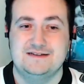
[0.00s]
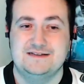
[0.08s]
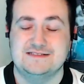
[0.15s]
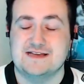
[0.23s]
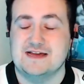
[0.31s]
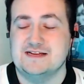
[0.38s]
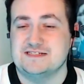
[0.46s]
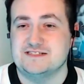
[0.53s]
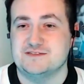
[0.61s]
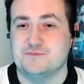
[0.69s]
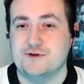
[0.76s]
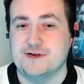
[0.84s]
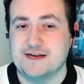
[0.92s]
it's kind of
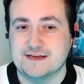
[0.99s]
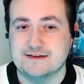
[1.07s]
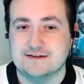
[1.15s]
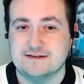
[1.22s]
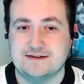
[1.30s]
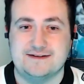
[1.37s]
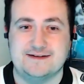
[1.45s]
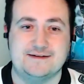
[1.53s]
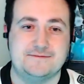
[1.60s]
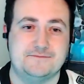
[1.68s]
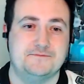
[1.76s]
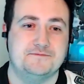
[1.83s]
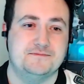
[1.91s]
disappointing.
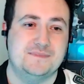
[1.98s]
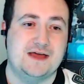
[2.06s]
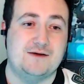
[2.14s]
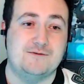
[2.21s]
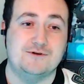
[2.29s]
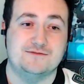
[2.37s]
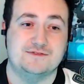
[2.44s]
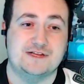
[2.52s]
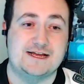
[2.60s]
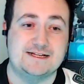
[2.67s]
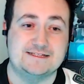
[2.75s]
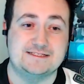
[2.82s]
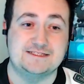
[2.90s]
Um, I would have
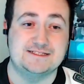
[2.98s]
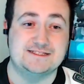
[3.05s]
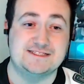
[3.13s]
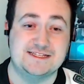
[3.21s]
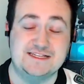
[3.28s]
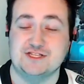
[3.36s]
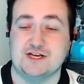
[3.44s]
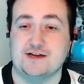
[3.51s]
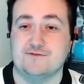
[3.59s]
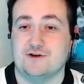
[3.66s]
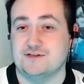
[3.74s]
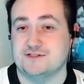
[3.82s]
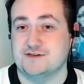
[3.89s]
liked to see John
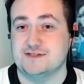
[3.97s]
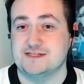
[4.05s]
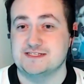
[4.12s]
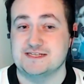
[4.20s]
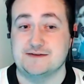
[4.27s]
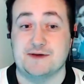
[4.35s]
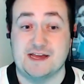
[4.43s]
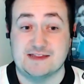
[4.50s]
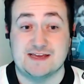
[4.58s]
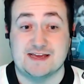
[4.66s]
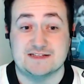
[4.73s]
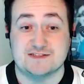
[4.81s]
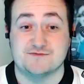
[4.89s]
Ross on this team. I
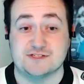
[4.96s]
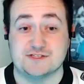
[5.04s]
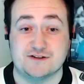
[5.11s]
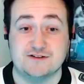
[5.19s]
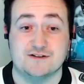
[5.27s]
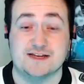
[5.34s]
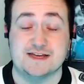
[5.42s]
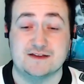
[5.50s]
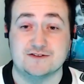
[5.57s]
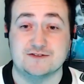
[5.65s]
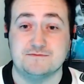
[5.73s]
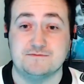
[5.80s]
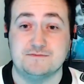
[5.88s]
think as a returner, he
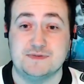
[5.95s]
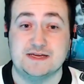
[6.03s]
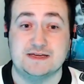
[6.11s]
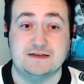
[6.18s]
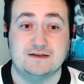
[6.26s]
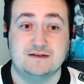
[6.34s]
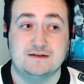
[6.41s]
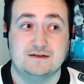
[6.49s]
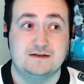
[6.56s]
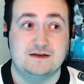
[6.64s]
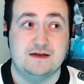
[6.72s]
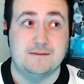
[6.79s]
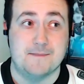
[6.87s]
could be
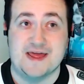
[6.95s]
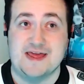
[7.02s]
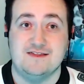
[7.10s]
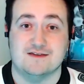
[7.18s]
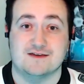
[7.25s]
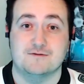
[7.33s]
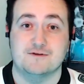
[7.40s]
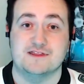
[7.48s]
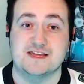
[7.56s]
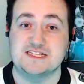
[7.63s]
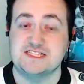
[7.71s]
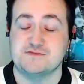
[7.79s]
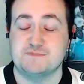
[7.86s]
amazing with
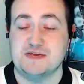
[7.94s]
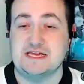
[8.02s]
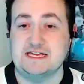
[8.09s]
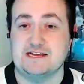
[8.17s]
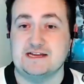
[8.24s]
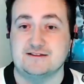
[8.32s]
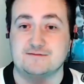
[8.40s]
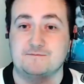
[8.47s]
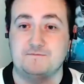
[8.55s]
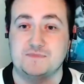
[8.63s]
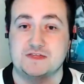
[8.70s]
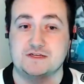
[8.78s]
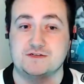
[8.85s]
his speed and
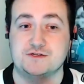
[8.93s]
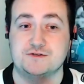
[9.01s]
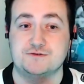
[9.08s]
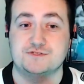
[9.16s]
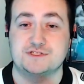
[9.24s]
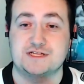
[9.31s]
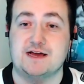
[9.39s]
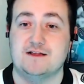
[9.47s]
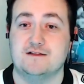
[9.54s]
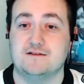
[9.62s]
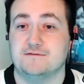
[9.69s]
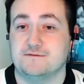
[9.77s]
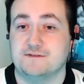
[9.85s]
the new style
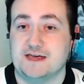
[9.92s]
of